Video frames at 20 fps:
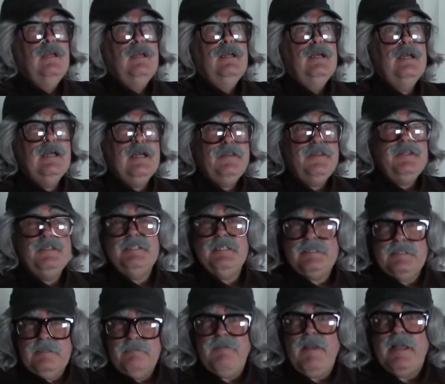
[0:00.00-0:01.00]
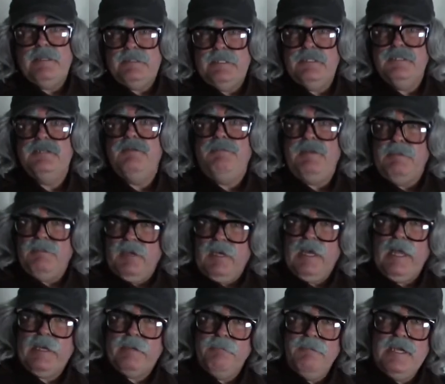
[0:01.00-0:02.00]
the disadvantage, people
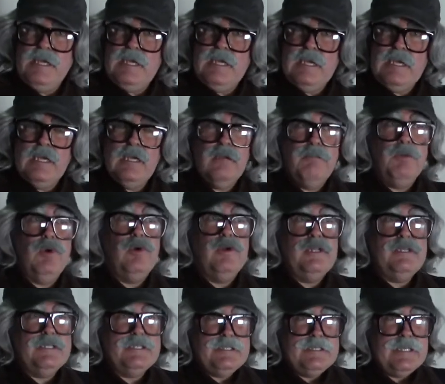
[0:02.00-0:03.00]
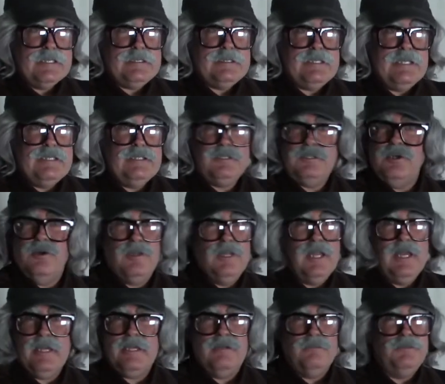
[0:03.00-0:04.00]
like me, born in the 60s, don't
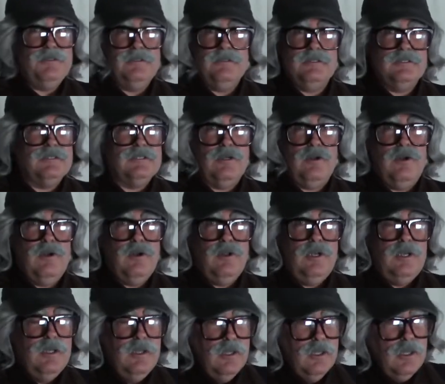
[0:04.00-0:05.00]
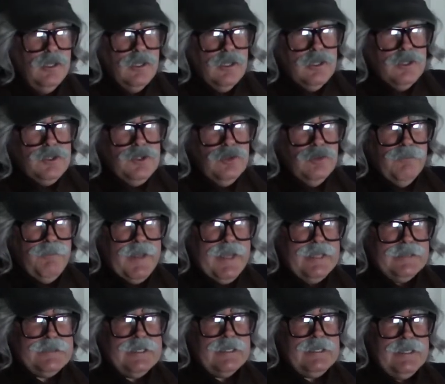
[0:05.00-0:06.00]
like computers at all. You
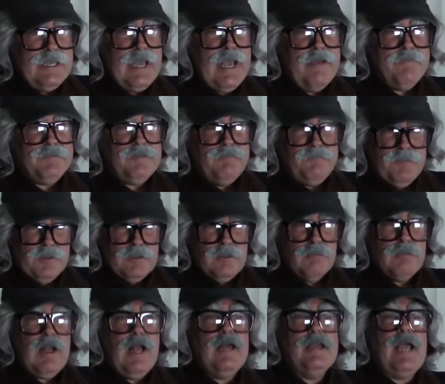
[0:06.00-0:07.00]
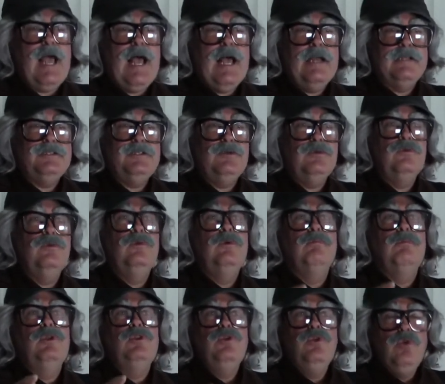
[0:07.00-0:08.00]
basically have to figure out how to
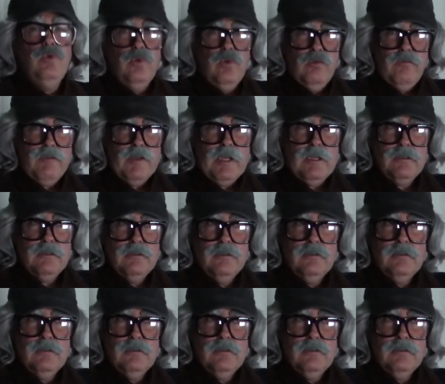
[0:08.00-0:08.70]
maneuver